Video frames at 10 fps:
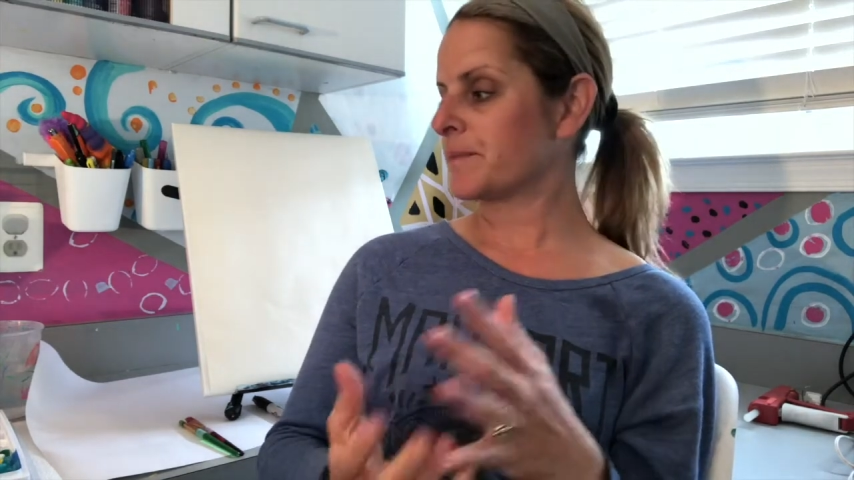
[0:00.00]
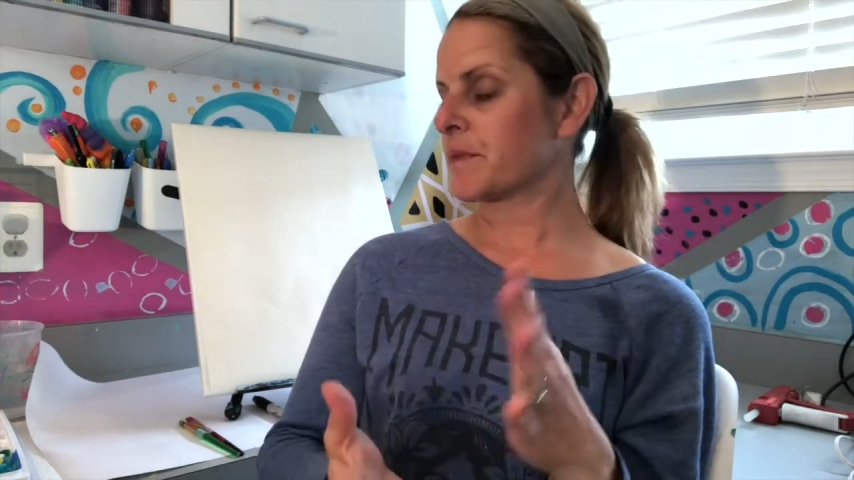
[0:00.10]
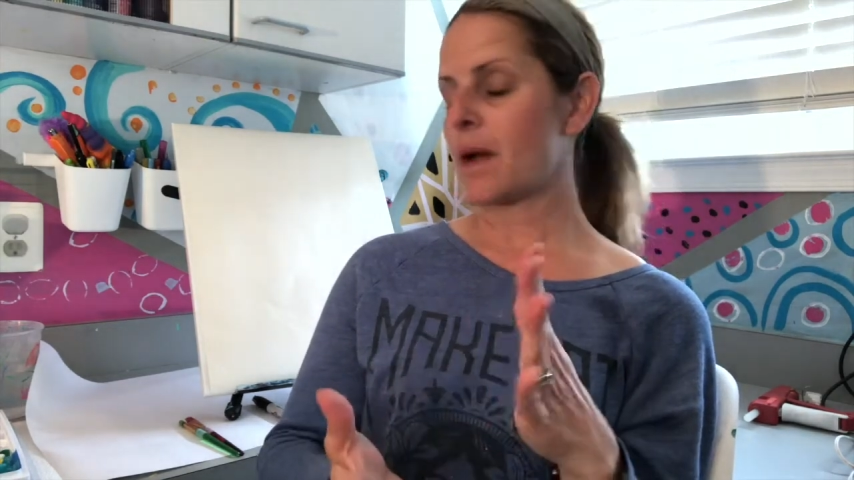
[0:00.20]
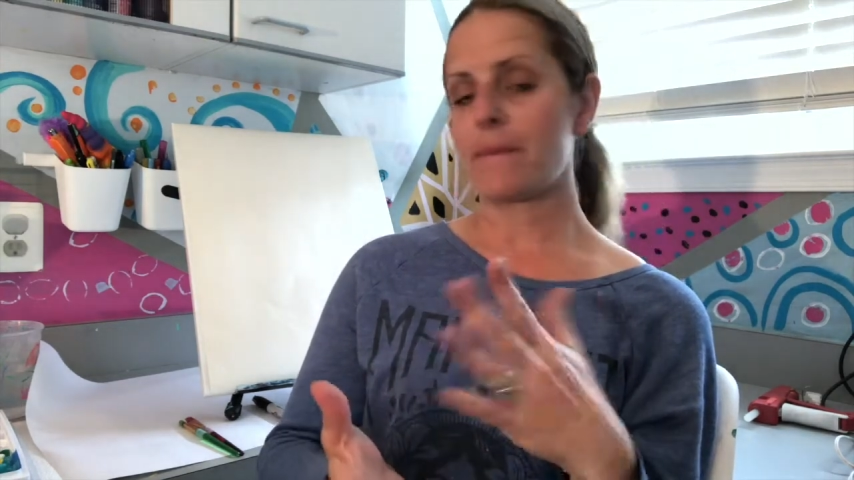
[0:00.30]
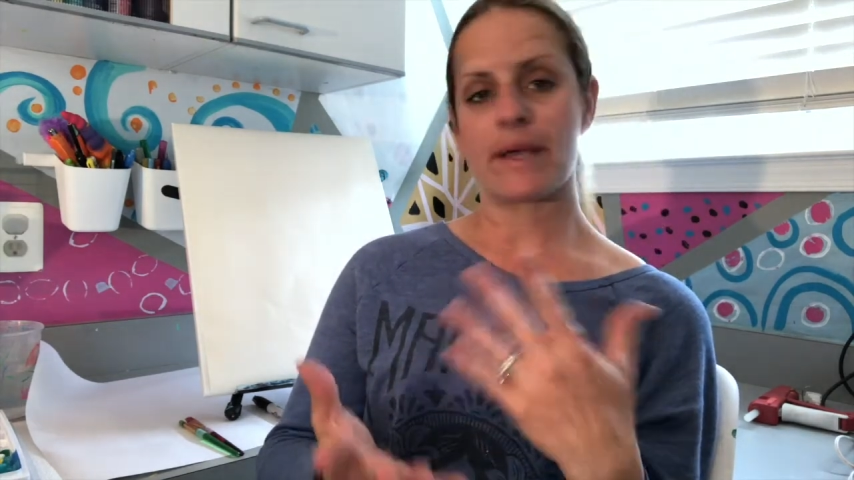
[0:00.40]

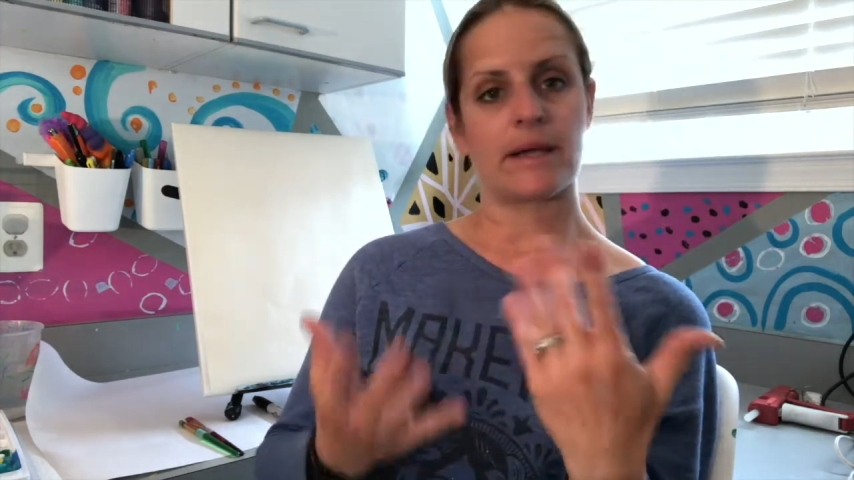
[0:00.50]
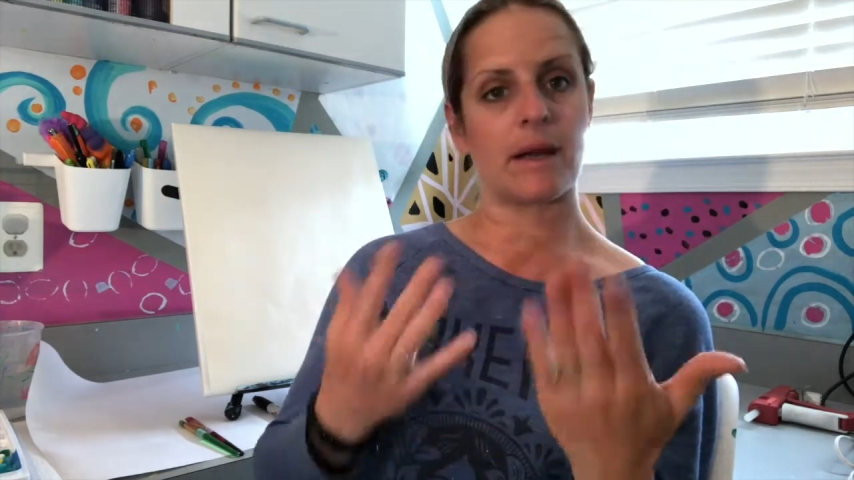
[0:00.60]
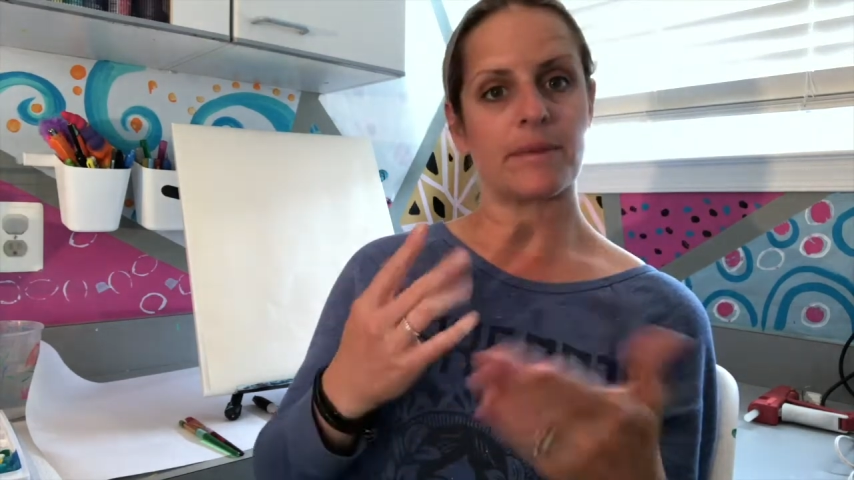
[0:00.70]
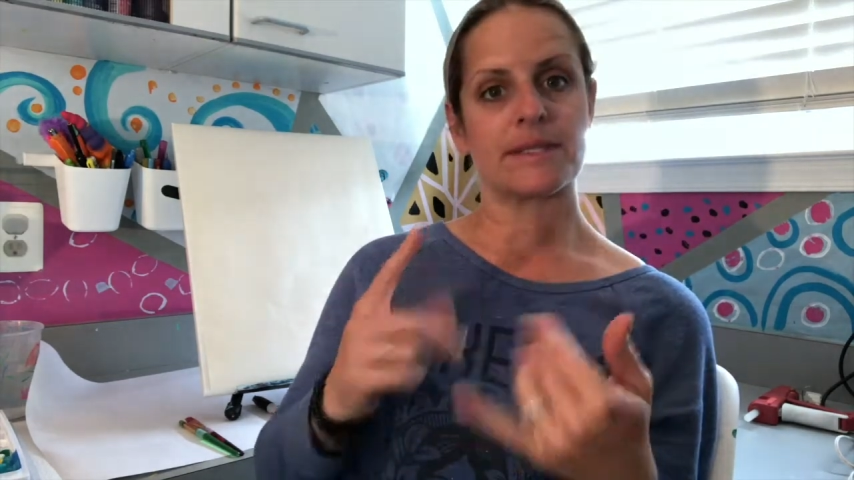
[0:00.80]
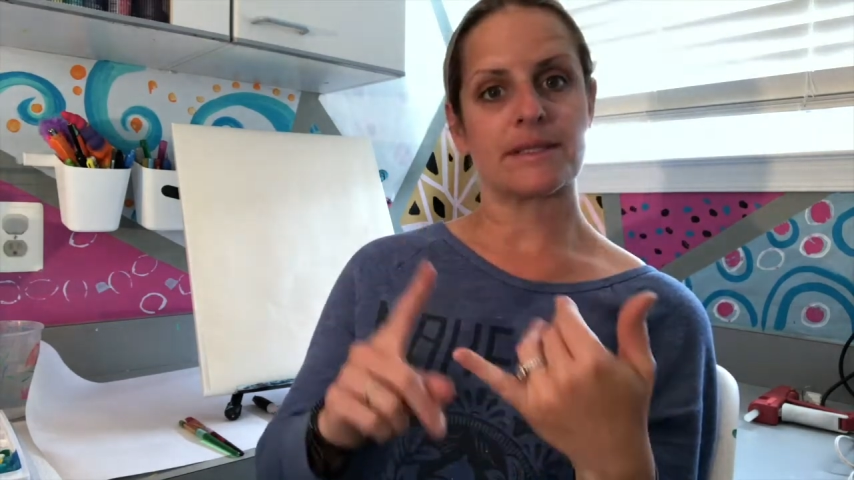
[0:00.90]
Come pick it
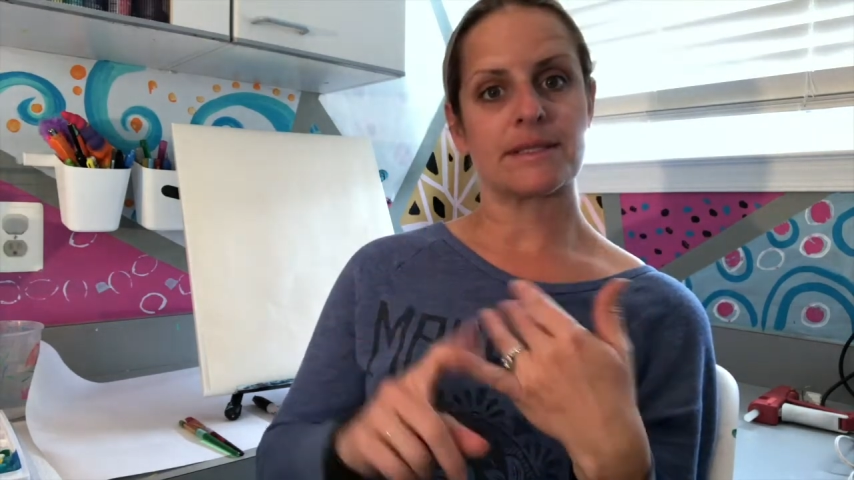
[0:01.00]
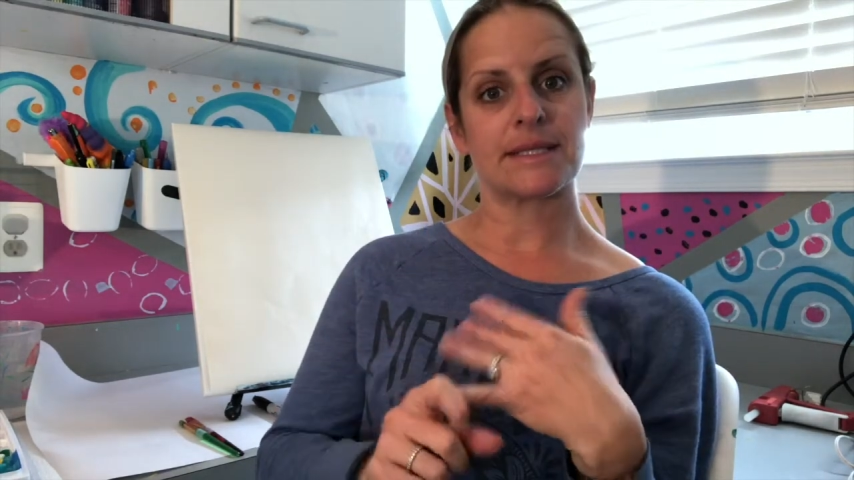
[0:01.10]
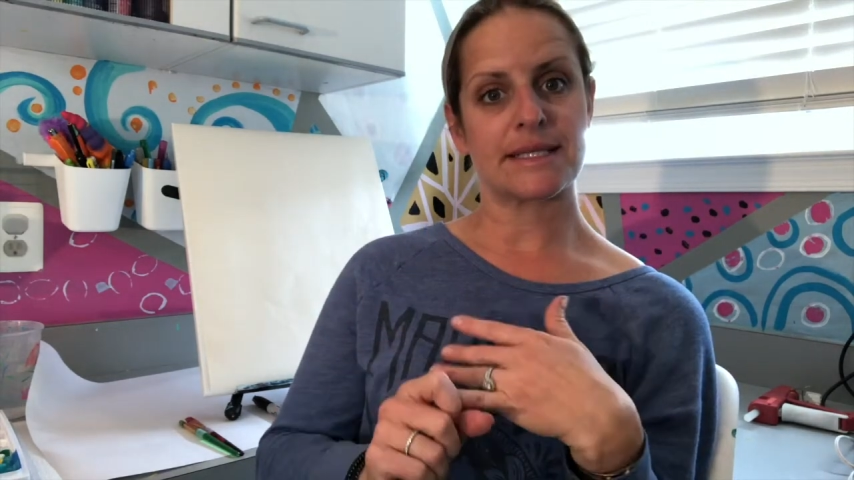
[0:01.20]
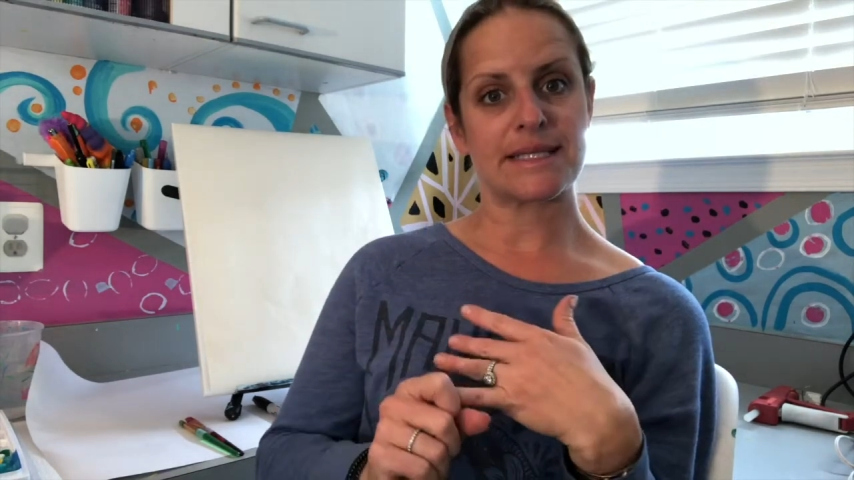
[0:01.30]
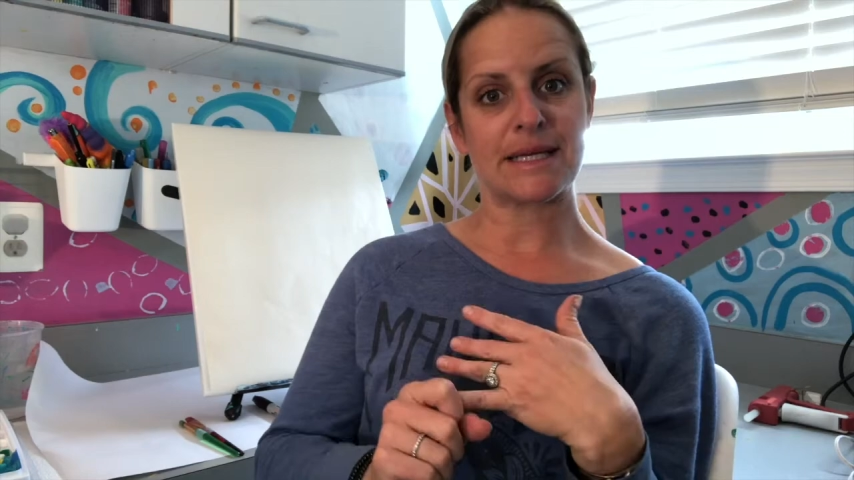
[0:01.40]
up. It's a
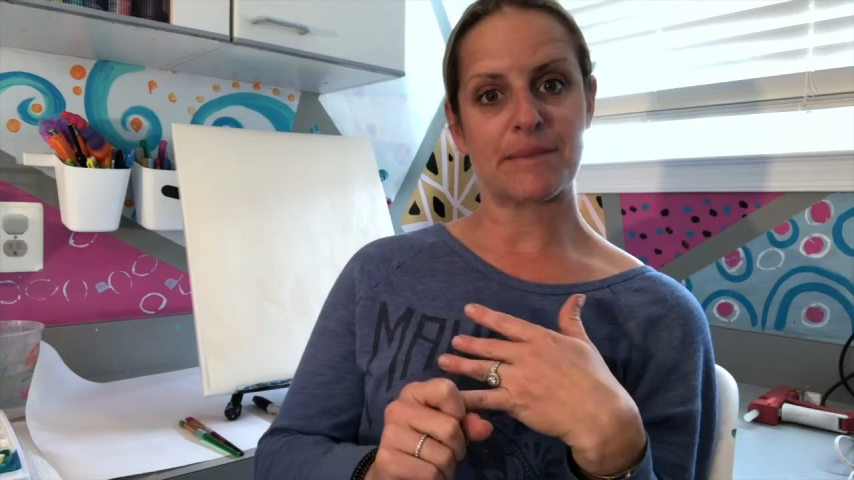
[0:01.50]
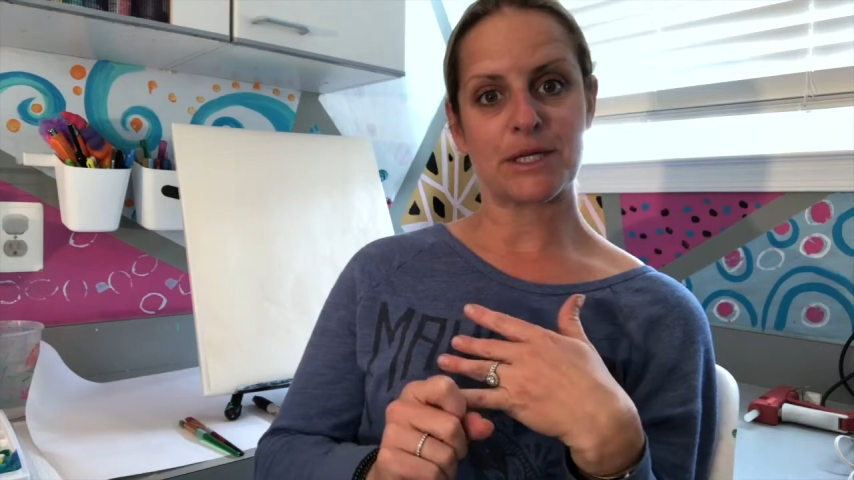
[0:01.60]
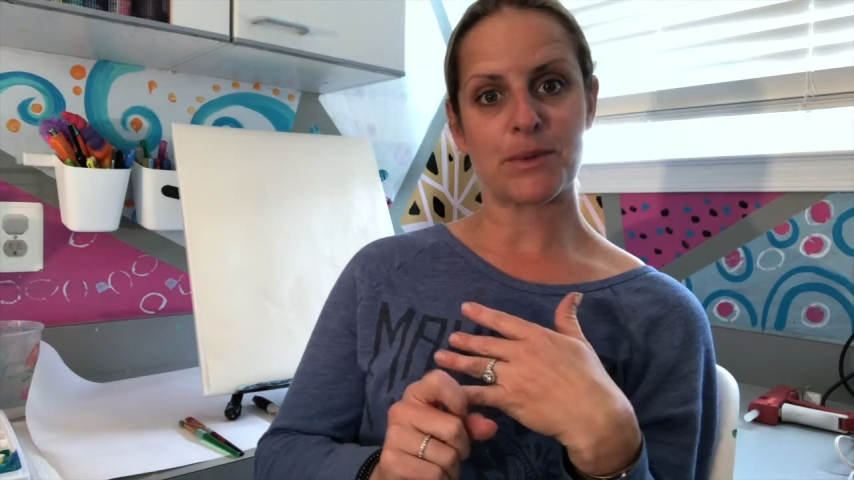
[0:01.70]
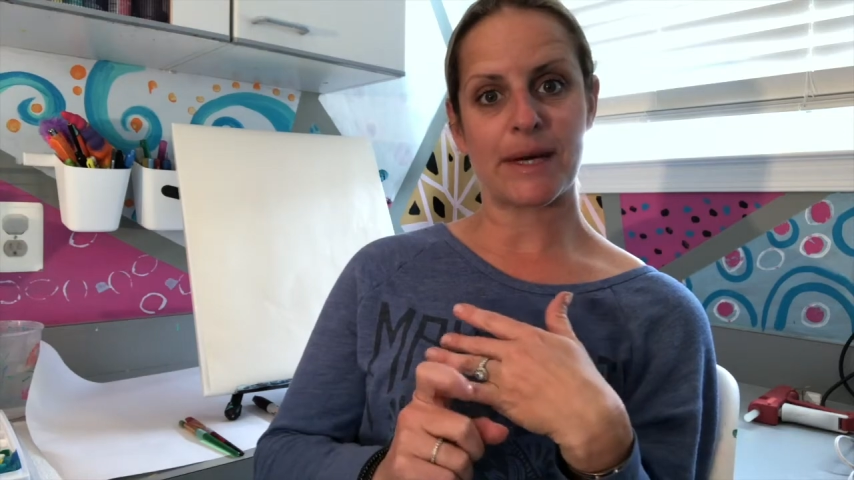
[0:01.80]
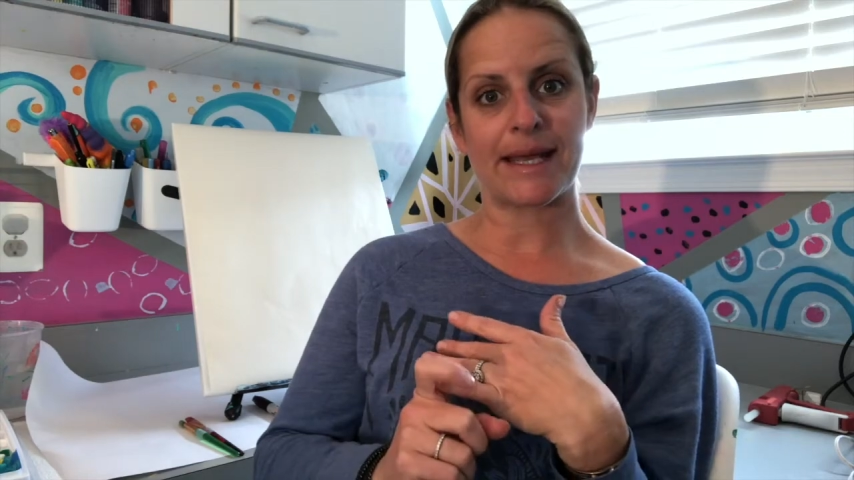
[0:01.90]
16 by
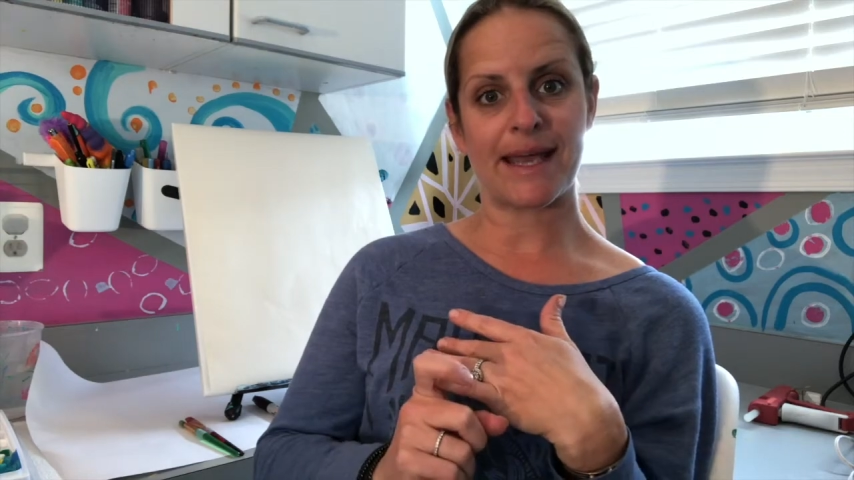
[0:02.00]
20